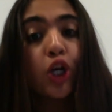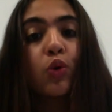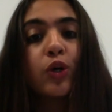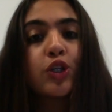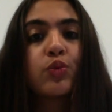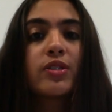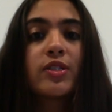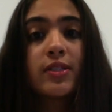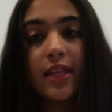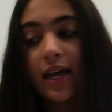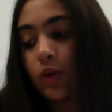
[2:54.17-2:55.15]
which
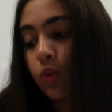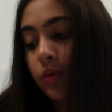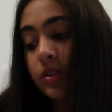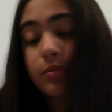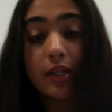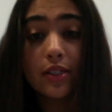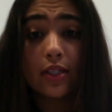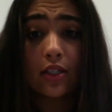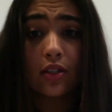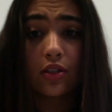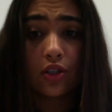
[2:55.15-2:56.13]
was then what was placed
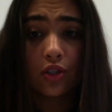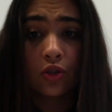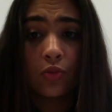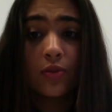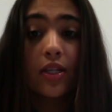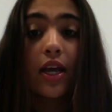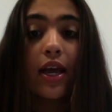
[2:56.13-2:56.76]
into the tubes,